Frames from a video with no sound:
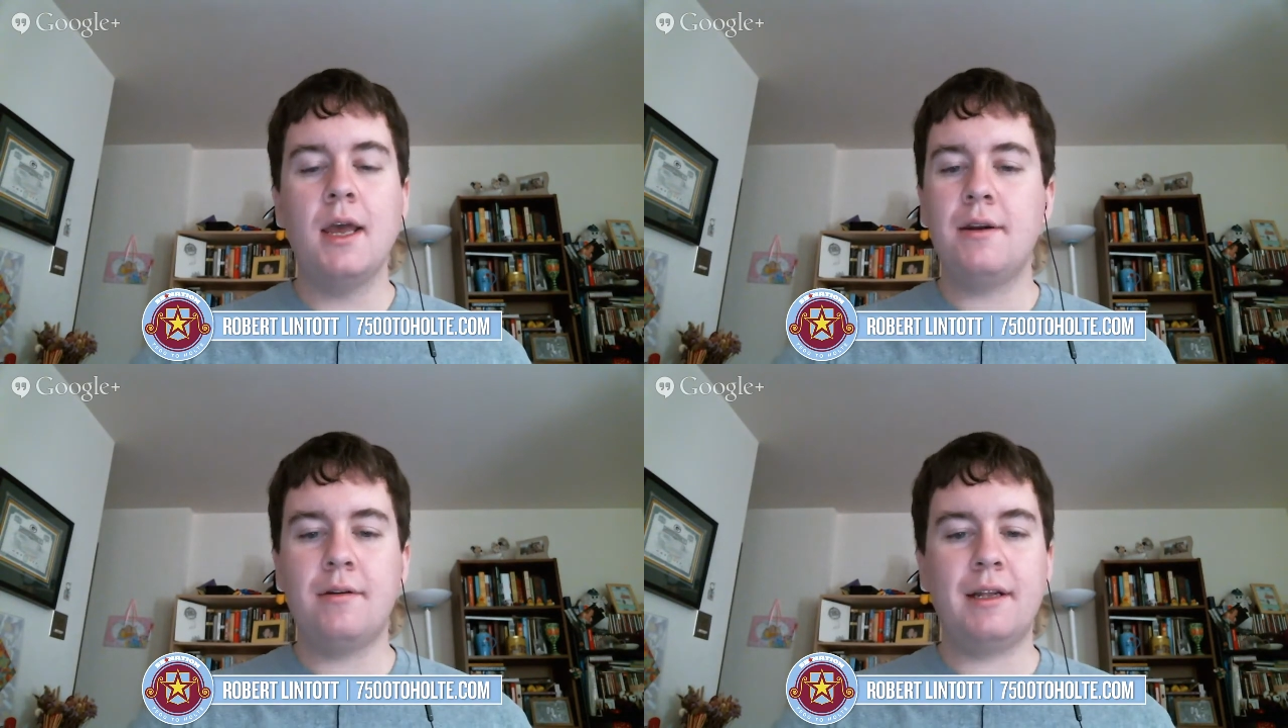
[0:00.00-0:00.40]

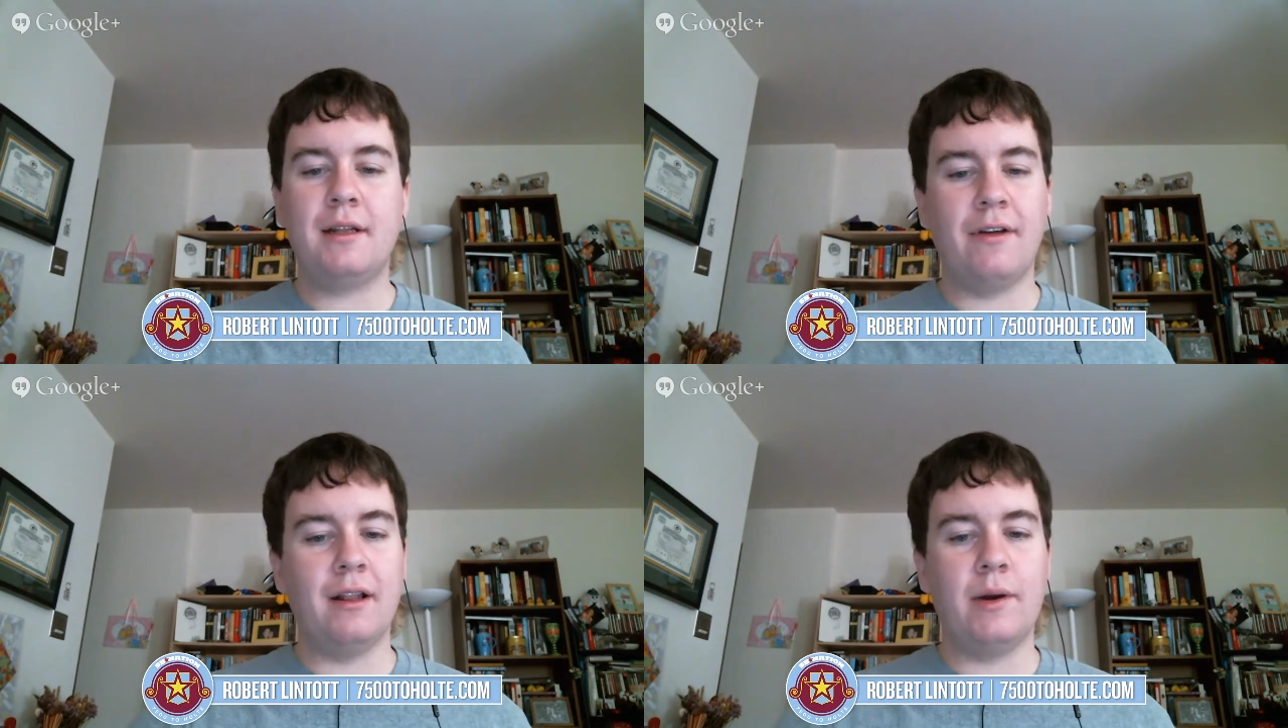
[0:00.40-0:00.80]
Do you think
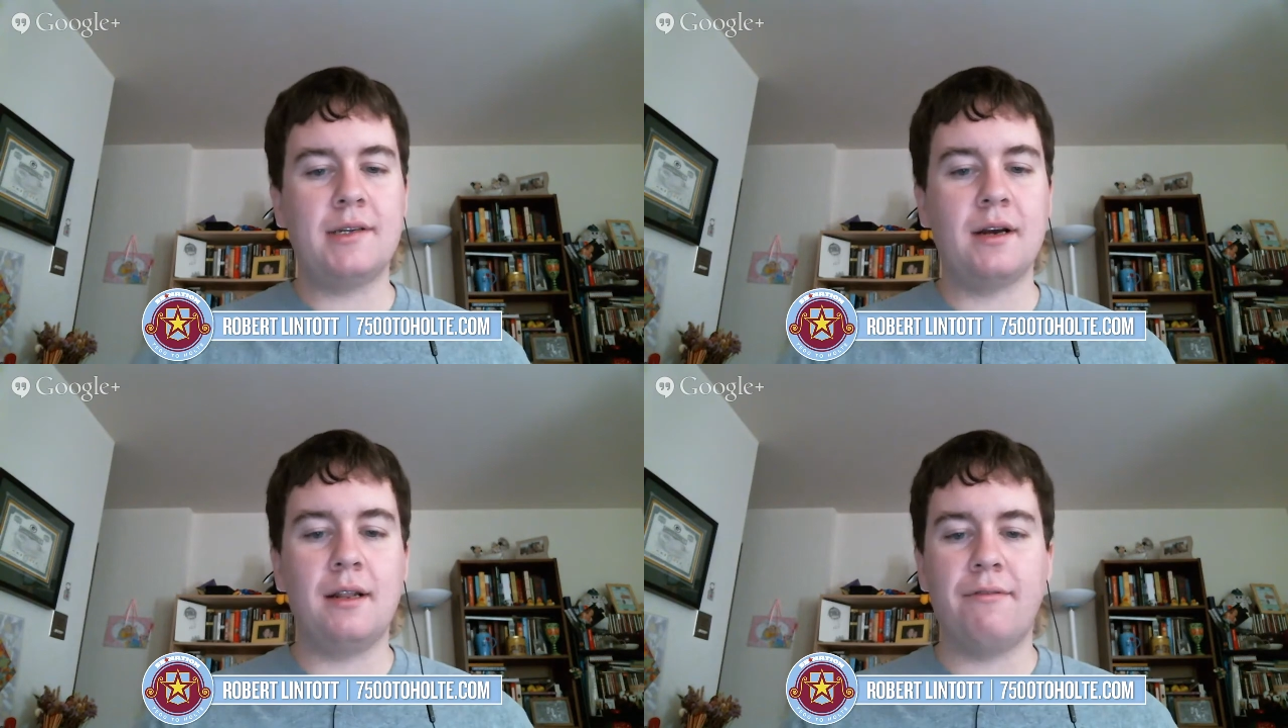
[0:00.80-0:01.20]
the Villa we
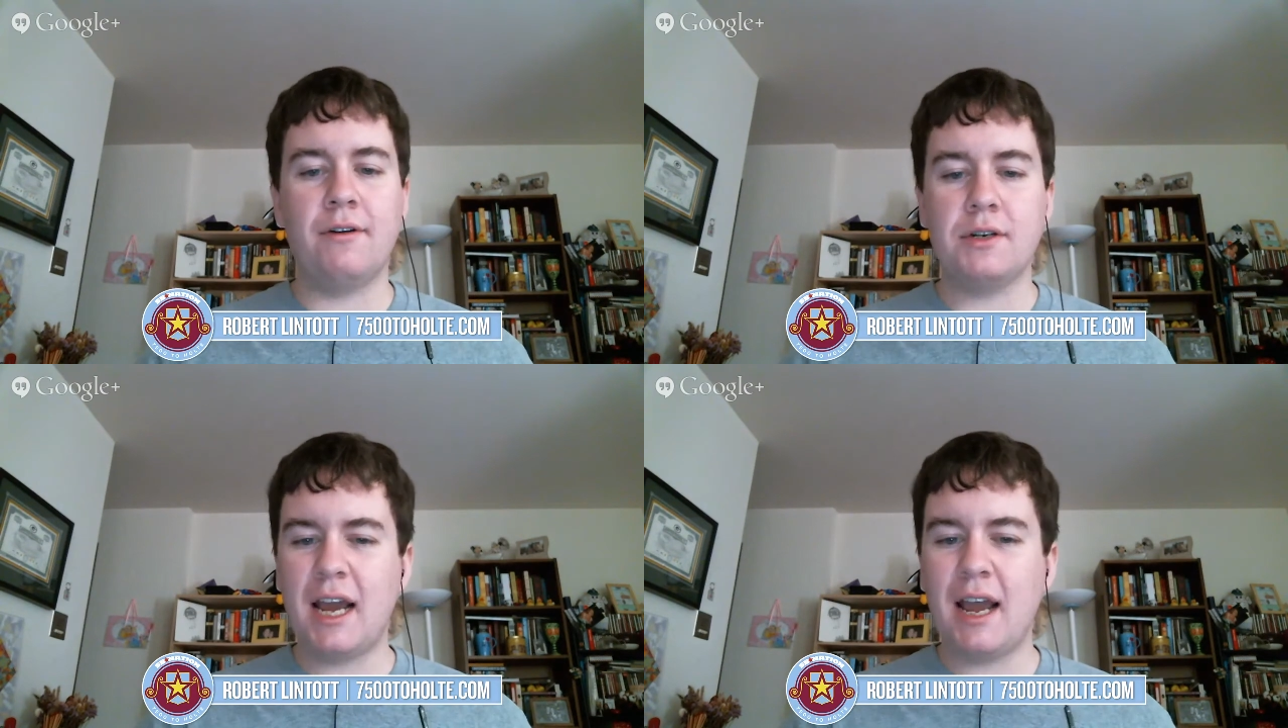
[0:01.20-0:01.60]
saw in the
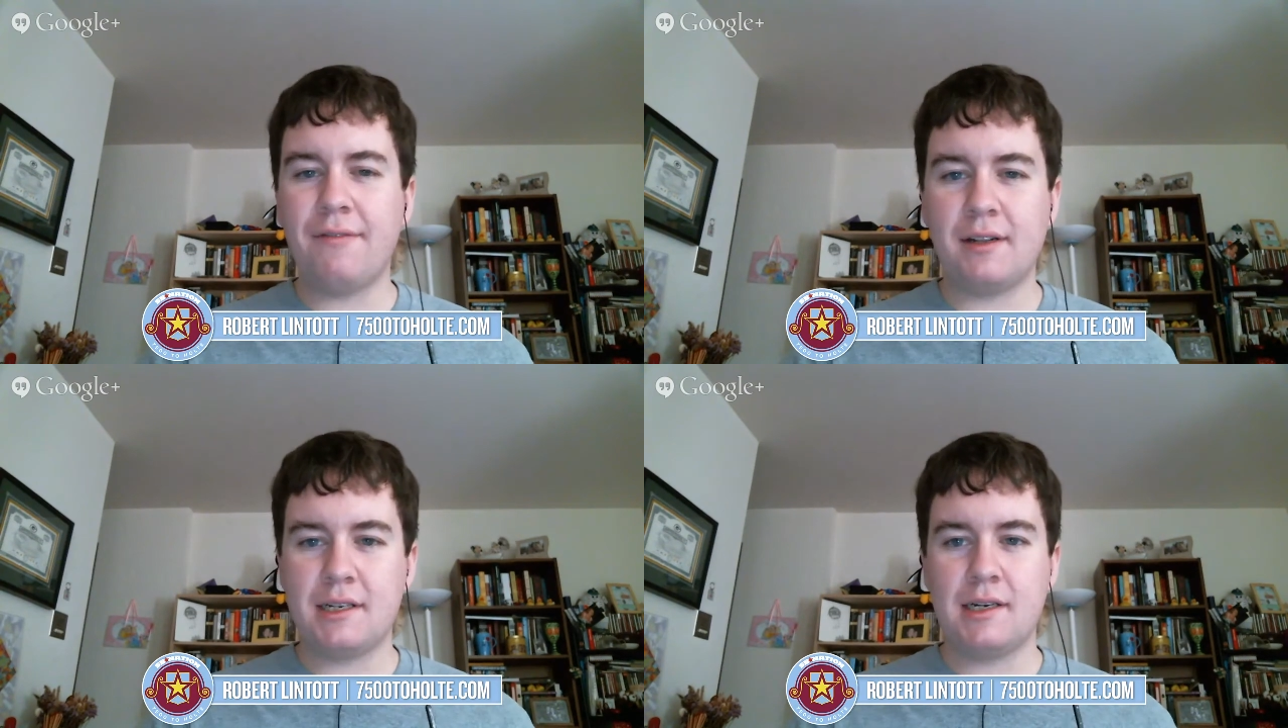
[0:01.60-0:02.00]
first half
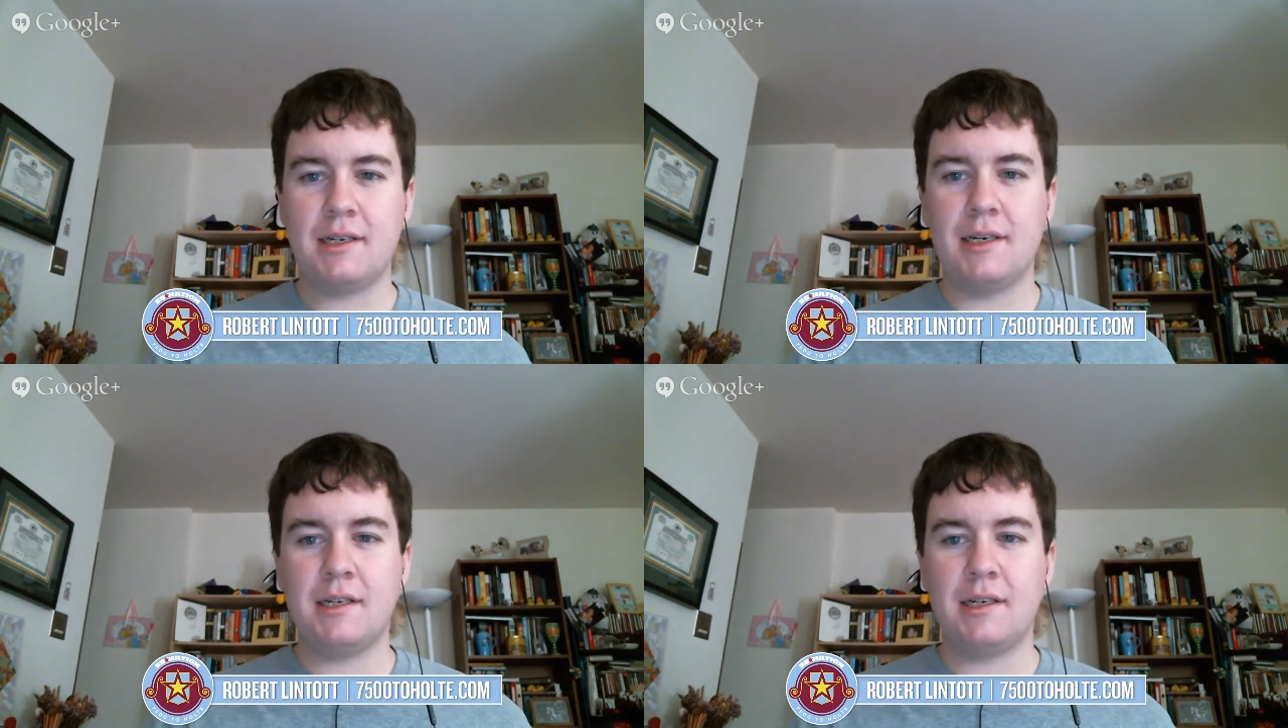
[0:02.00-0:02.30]
of the season